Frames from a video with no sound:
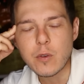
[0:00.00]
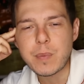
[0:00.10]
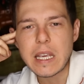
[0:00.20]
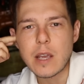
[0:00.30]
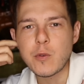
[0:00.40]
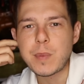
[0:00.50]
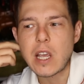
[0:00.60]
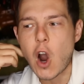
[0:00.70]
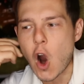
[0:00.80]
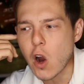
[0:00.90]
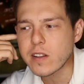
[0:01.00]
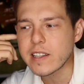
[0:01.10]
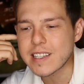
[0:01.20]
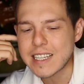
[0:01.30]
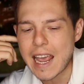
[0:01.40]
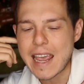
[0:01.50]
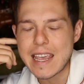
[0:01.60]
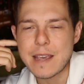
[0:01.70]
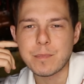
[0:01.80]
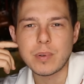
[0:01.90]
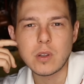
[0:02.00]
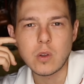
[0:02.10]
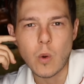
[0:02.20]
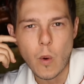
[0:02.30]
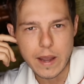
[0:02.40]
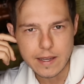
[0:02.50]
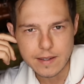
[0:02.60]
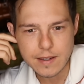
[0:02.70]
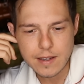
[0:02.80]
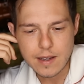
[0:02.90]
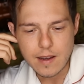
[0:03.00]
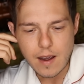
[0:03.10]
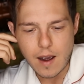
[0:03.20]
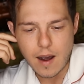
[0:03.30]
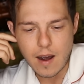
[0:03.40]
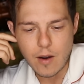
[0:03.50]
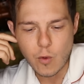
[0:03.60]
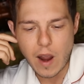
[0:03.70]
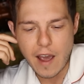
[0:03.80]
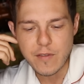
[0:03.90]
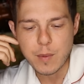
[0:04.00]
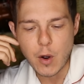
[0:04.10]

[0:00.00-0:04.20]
would be, it would be hard to stay employed uh, or have the